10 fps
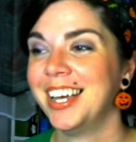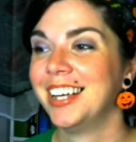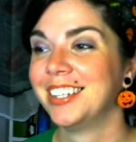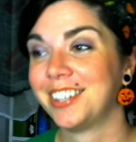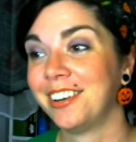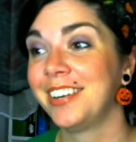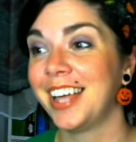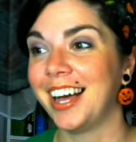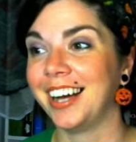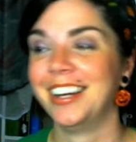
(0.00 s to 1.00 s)
So
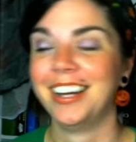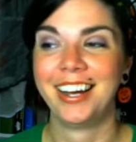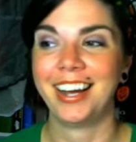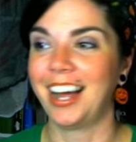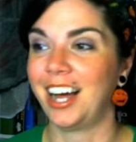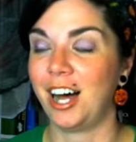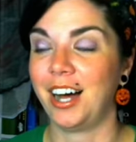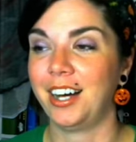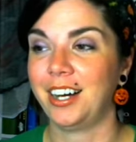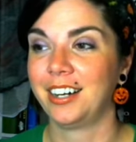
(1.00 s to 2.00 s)
yeah,
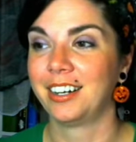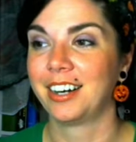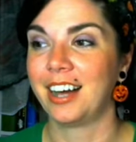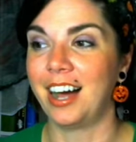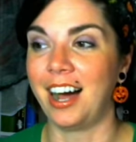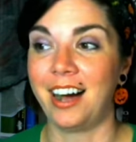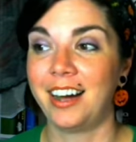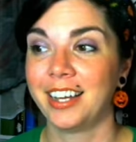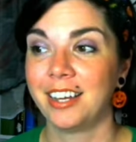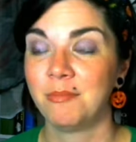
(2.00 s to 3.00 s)

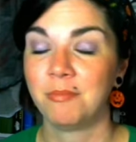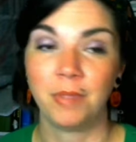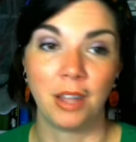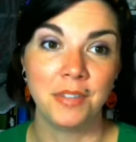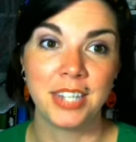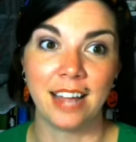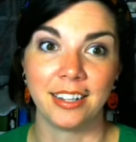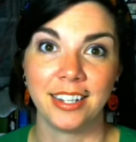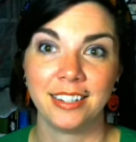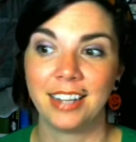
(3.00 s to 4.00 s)
I love
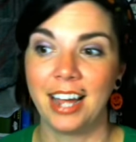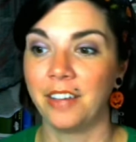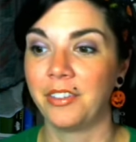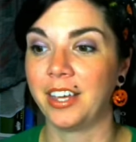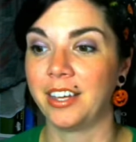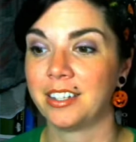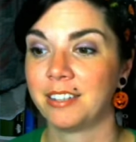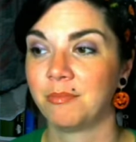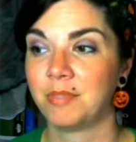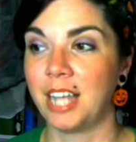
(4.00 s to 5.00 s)
Sally. I think
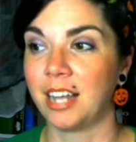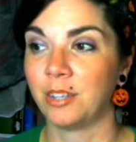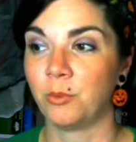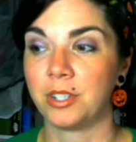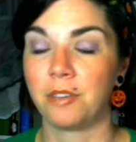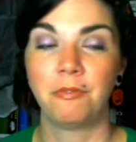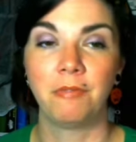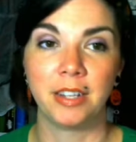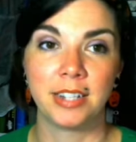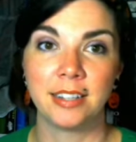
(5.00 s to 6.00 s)
Sally was a
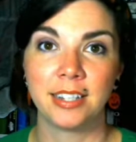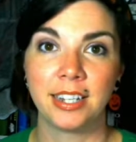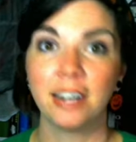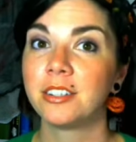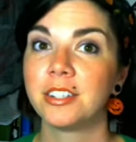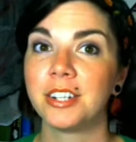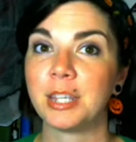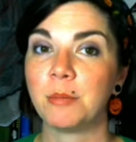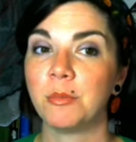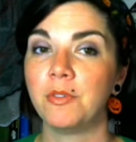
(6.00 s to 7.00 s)
fantastic character in
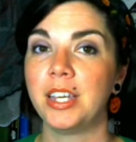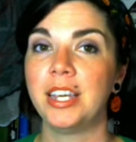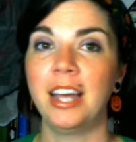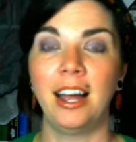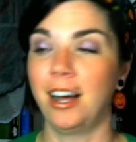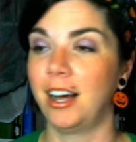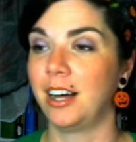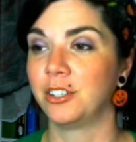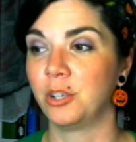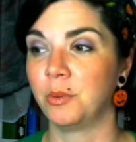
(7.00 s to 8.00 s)
the movie.
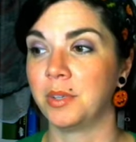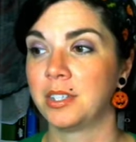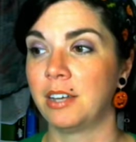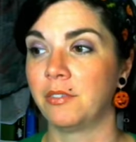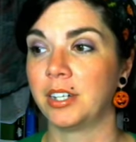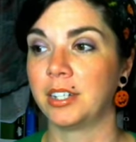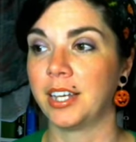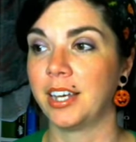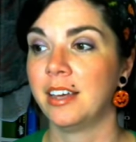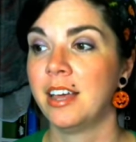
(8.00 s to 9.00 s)
She was
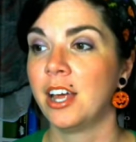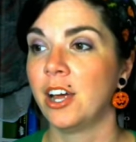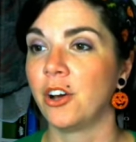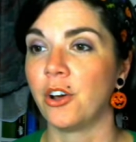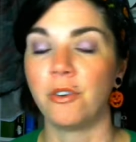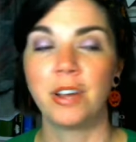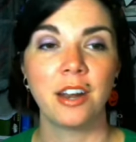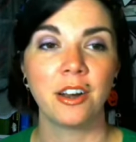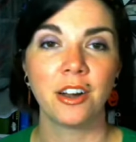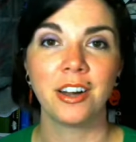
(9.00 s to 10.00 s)
definitely a
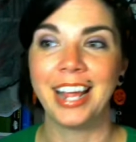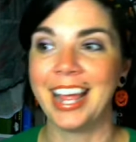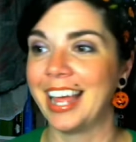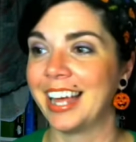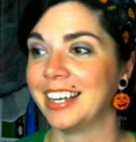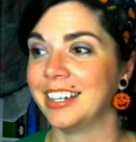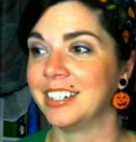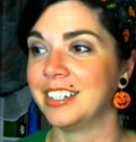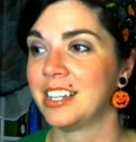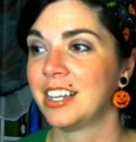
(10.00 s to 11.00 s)
go-getter
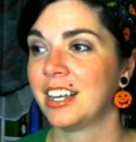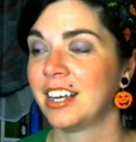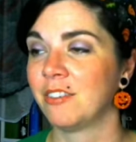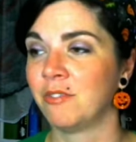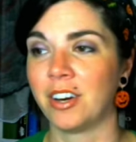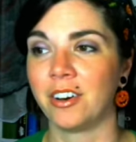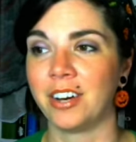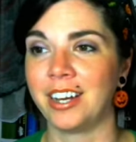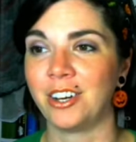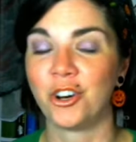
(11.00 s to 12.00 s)
and
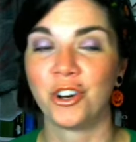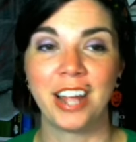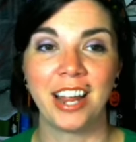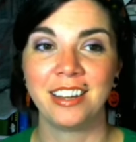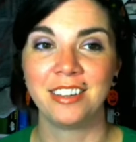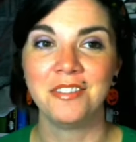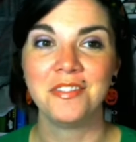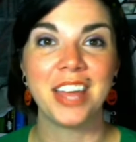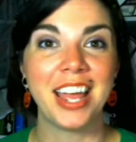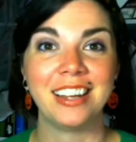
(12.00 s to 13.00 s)
very creative
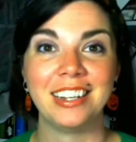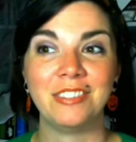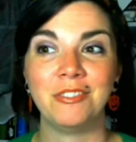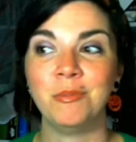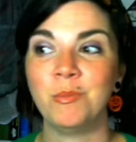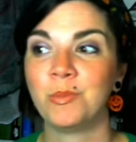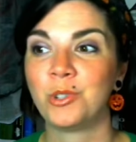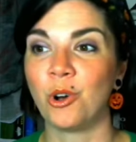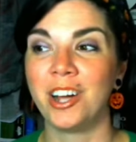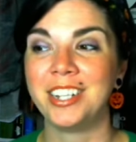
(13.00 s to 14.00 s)
in
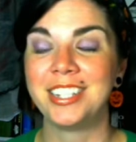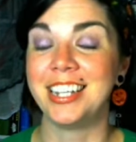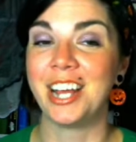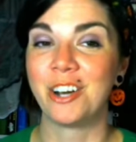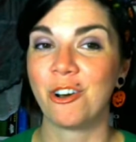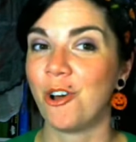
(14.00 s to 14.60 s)
trying to gain her own